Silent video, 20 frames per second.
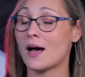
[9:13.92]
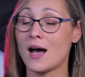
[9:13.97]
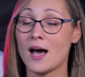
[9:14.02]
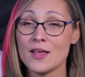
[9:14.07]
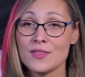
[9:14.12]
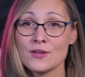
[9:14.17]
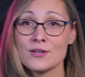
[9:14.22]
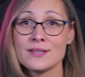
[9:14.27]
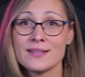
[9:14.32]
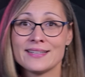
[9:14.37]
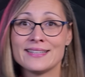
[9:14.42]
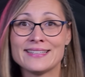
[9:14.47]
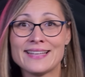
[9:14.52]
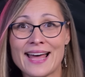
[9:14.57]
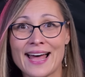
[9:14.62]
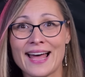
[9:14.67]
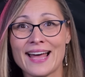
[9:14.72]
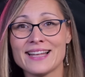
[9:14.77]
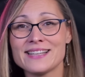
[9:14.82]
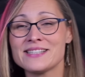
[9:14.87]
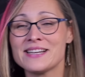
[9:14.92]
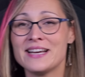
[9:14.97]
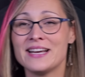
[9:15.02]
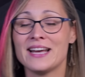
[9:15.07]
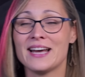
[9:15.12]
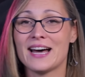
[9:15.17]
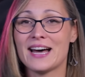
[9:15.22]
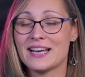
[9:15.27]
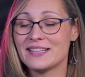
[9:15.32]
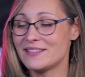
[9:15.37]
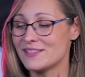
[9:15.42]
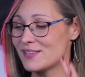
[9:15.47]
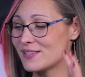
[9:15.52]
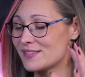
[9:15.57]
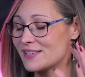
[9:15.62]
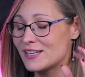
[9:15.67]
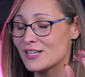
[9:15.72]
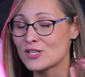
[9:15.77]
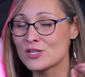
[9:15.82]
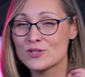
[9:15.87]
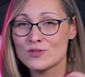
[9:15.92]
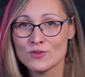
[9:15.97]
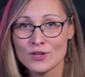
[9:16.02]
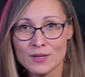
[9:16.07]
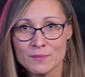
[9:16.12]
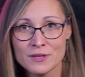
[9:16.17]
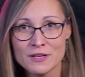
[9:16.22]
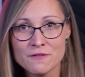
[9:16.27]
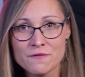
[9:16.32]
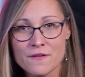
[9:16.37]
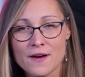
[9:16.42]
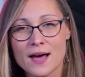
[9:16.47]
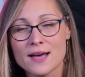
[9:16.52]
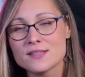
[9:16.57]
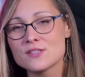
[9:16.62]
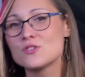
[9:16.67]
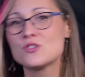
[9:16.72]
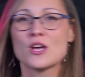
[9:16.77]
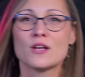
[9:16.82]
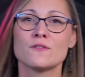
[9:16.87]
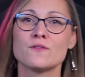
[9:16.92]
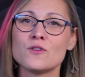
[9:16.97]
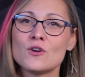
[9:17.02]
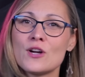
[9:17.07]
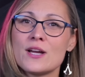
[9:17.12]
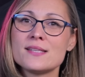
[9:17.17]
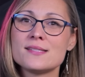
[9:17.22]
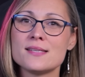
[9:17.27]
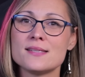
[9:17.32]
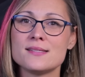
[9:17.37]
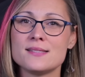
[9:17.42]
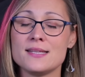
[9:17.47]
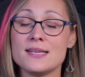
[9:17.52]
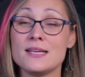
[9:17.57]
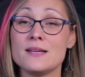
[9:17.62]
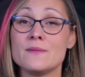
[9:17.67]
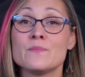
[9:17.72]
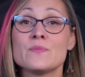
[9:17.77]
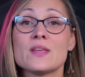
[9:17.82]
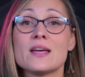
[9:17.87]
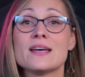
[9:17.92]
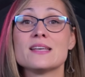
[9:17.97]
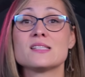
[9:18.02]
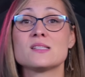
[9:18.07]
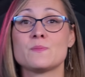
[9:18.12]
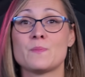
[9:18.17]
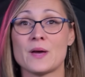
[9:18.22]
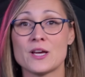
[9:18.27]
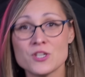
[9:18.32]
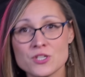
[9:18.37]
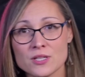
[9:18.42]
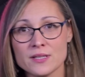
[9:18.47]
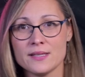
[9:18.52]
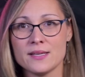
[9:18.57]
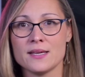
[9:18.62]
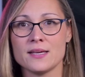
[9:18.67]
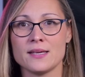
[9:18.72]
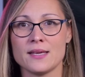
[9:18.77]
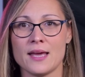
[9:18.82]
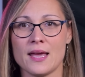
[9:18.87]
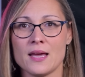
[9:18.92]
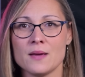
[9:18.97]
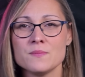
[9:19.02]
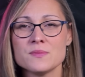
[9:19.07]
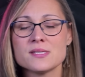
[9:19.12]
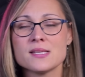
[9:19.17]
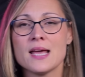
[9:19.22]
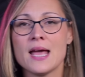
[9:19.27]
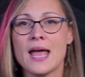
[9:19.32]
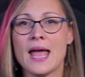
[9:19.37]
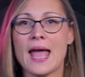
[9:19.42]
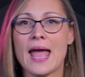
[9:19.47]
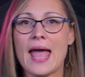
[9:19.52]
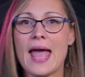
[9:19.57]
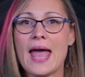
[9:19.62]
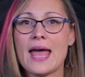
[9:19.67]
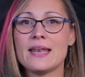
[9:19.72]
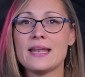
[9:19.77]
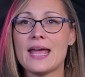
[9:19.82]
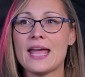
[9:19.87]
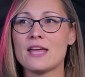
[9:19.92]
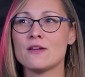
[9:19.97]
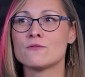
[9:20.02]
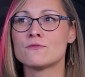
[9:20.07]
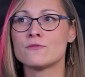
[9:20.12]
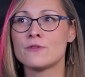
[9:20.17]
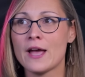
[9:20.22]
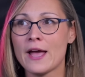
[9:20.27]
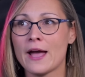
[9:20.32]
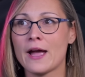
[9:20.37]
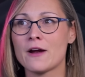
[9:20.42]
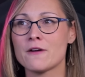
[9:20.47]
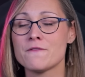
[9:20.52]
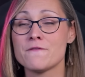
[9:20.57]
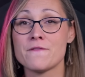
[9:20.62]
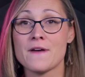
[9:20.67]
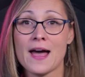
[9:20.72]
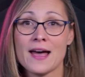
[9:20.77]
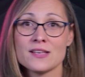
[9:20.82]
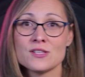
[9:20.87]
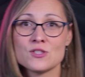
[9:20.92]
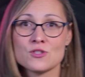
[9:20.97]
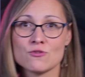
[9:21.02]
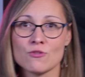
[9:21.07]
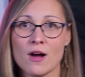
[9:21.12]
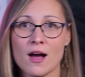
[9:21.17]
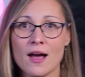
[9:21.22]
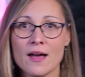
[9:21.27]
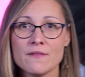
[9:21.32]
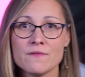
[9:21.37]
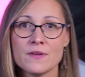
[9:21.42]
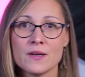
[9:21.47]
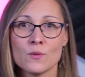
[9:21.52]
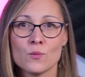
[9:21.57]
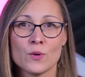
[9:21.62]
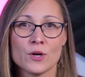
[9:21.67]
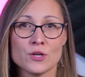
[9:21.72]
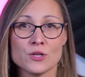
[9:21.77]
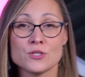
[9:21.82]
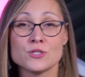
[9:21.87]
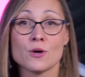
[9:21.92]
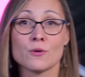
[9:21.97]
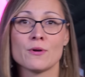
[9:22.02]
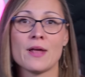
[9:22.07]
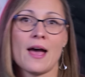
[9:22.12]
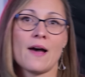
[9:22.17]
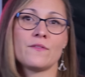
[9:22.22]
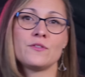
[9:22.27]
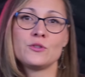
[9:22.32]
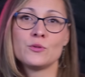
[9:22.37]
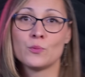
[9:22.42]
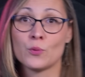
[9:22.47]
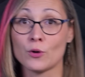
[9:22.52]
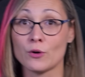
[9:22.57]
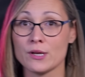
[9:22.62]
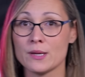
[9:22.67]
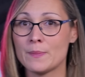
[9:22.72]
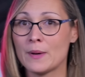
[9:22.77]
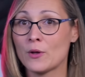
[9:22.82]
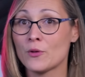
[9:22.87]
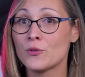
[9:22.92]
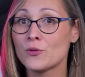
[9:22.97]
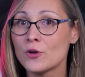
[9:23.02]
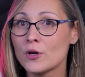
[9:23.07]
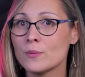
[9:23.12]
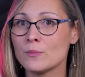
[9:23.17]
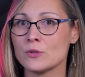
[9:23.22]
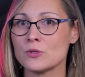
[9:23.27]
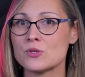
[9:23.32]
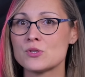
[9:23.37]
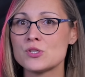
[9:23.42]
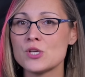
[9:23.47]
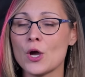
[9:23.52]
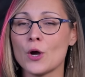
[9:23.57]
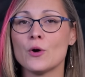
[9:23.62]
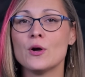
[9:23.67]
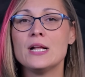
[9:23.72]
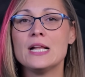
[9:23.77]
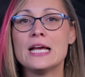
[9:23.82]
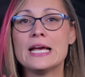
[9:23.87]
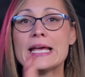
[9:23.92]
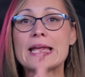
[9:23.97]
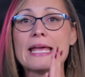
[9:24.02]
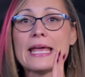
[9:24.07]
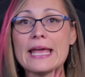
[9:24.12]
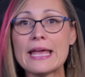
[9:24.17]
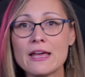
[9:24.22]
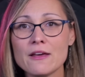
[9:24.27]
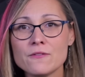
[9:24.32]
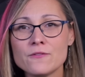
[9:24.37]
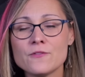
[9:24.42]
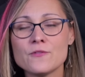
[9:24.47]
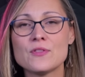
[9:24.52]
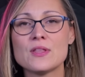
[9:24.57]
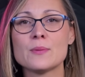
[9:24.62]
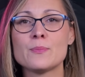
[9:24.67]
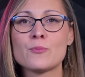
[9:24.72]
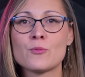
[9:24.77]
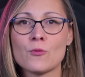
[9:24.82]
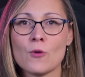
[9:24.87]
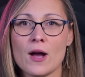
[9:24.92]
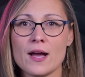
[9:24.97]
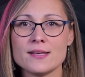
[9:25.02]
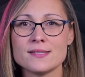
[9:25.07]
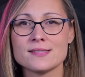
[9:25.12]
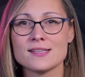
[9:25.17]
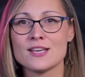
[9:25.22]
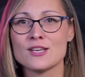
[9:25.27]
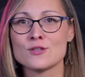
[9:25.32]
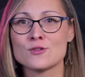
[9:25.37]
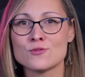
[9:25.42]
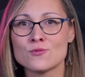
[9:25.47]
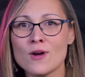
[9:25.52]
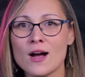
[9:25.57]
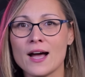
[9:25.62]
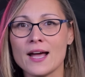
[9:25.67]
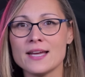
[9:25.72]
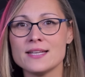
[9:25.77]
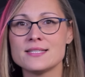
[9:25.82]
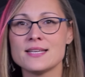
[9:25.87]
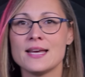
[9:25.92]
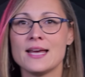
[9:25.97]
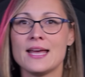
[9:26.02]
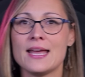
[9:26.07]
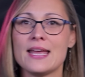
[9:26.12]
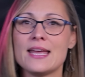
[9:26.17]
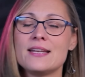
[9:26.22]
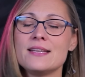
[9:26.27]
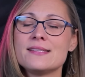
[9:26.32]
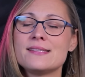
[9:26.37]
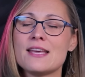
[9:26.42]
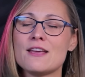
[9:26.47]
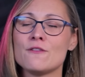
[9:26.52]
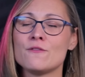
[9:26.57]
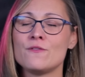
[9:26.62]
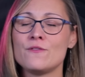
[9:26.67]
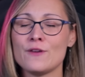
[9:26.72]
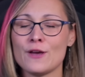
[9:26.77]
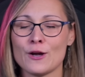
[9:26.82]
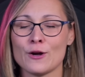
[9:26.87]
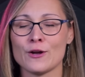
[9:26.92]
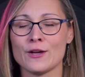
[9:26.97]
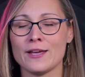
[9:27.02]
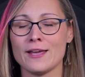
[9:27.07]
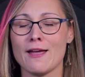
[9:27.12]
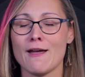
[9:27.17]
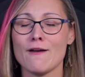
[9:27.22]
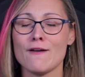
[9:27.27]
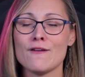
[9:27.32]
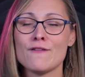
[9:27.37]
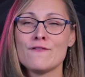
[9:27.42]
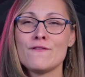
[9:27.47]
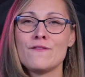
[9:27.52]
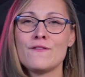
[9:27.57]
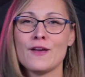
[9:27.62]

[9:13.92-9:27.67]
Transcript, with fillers: other than that, this is an extremely fast Gen 4 SSD, especially in games, and a rare fast drive where you don't have to worry about thermal. So if the price is right, it is a very